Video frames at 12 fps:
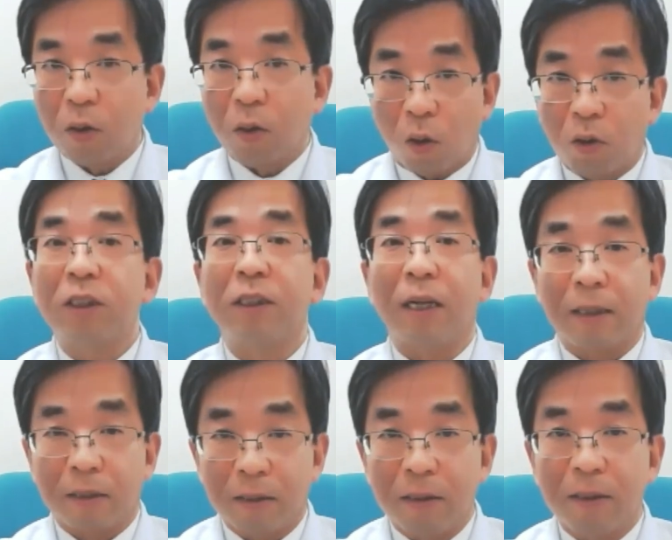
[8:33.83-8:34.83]
considered.
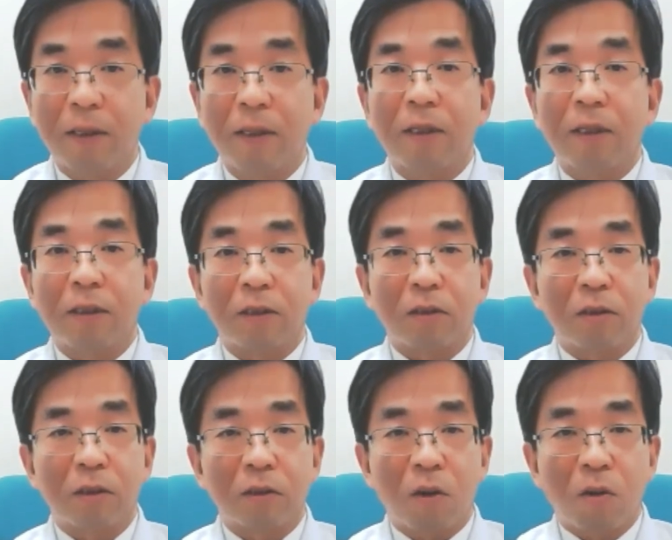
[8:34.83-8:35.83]

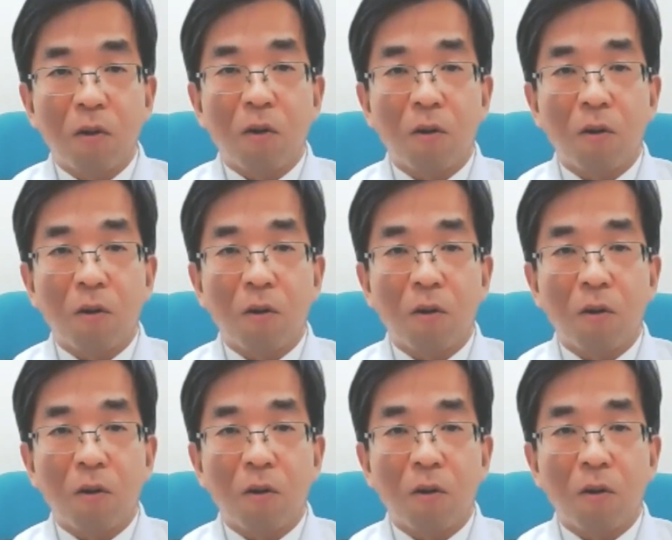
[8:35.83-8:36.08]
So